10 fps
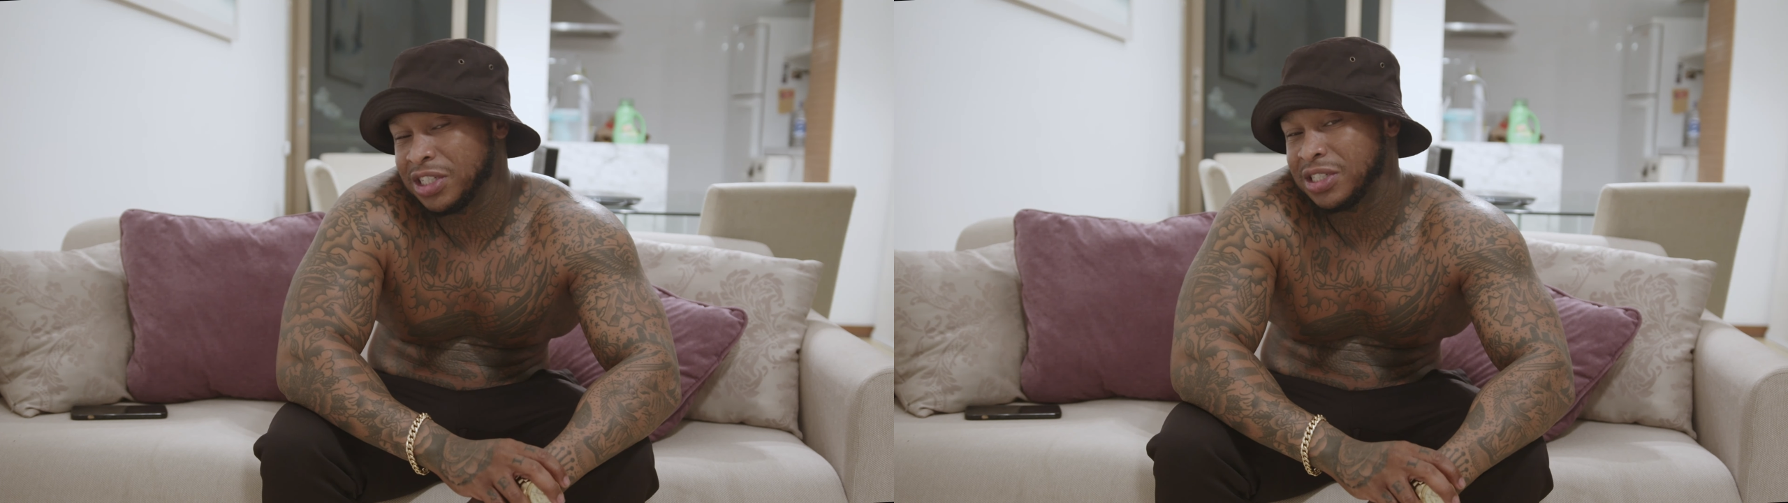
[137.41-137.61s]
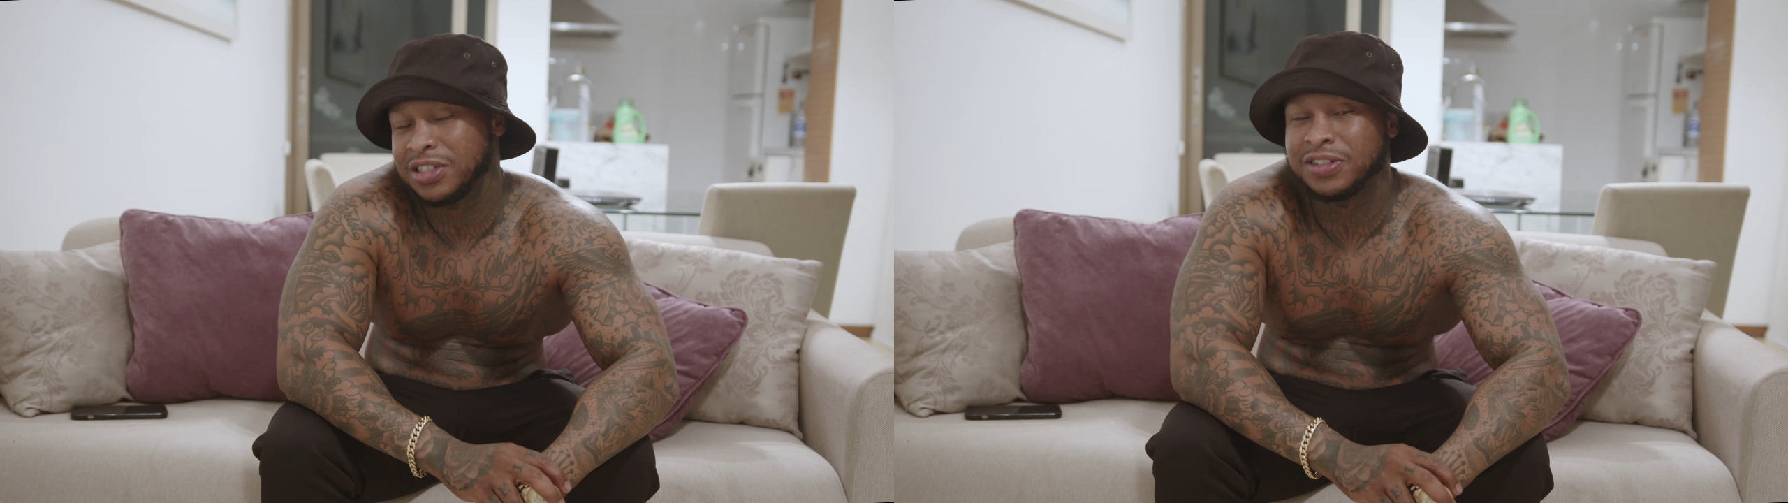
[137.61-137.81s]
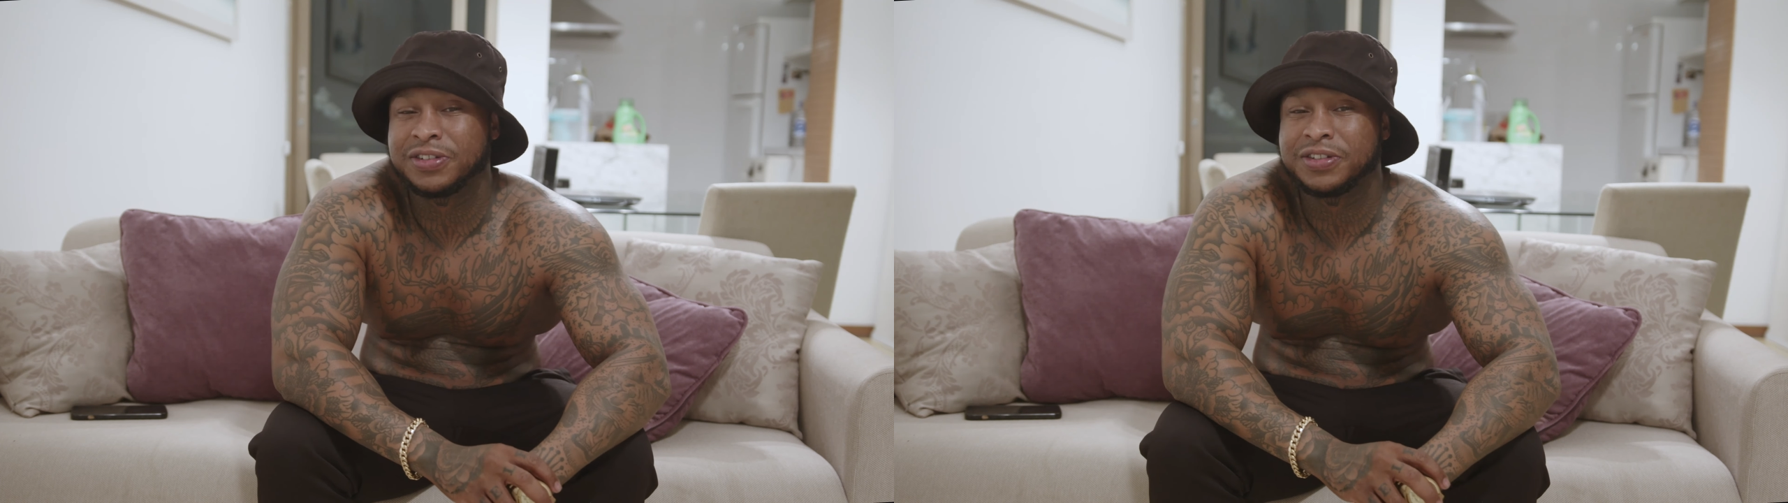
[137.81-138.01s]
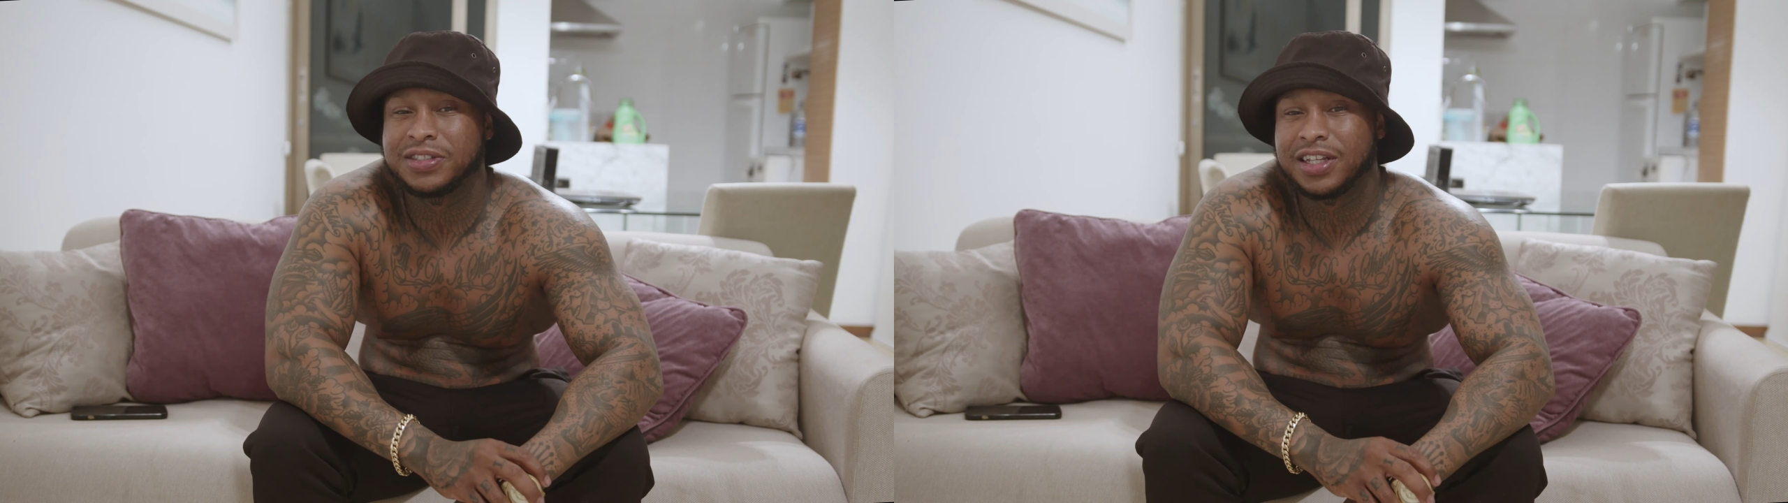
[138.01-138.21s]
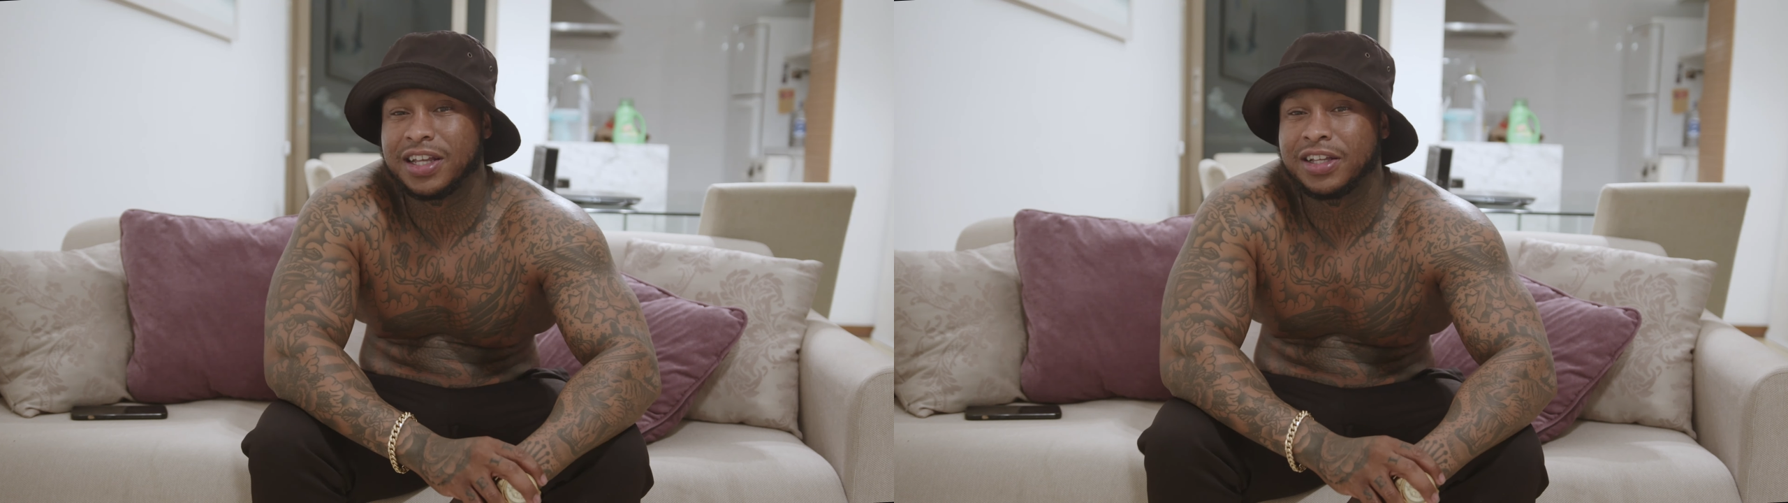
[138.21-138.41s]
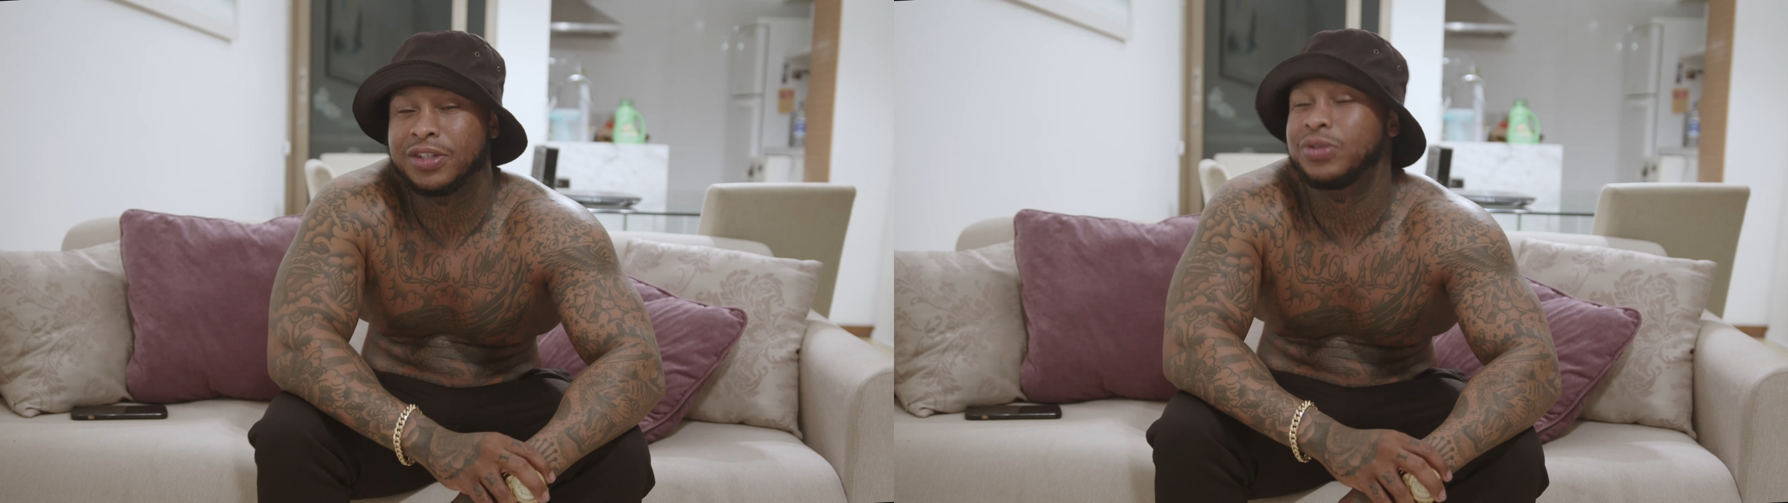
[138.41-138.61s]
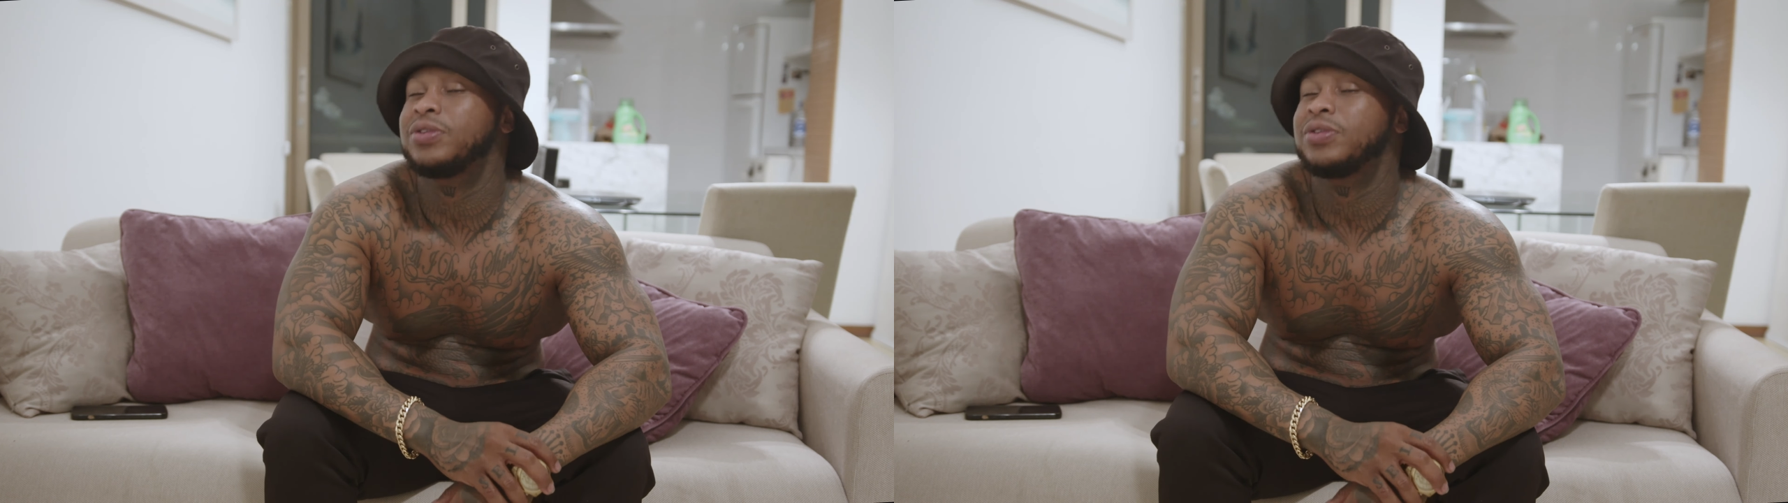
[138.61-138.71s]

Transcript: You know what I'm saying?